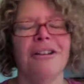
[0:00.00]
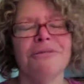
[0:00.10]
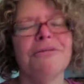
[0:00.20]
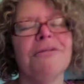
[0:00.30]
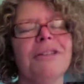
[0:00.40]

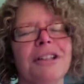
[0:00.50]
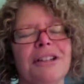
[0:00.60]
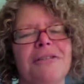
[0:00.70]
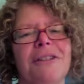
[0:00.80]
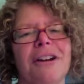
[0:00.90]
It's
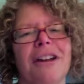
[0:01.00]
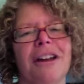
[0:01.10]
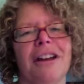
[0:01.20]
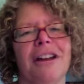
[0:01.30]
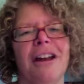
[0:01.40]
got
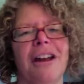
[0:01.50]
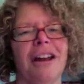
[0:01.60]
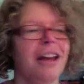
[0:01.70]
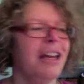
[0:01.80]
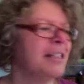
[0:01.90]

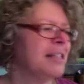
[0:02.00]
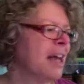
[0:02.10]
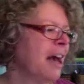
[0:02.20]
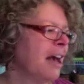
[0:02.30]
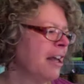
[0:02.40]
garter stitch
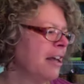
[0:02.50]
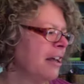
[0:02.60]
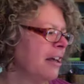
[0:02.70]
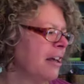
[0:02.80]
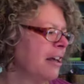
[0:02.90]
on the
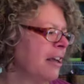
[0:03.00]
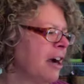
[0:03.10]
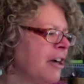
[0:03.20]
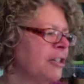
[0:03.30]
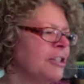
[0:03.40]
sleeves,
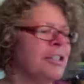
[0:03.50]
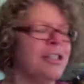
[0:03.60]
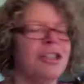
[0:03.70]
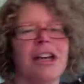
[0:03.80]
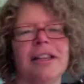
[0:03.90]
and then
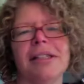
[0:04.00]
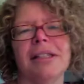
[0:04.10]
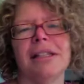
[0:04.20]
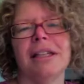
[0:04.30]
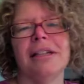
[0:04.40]
it's got the
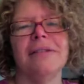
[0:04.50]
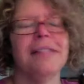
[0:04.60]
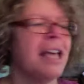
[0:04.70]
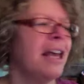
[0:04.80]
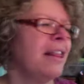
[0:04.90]
cables
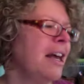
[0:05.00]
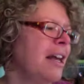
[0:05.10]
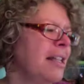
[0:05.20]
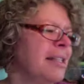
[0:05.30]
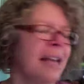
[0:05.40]
coming down. I
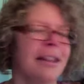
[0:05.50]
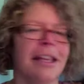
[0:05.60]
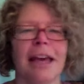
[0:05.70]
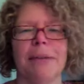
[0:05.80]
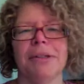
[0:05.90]
don't
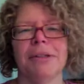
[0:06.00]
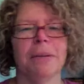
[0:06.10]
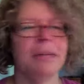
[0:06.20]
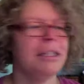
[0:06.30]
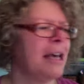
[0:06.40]
remember what's on
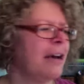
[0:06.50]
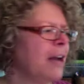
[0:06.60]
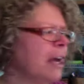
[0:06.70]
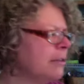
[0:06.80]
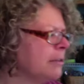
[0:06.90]
the
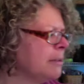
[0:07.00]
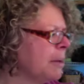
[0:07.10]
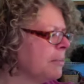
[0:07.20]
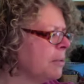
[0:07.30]
back.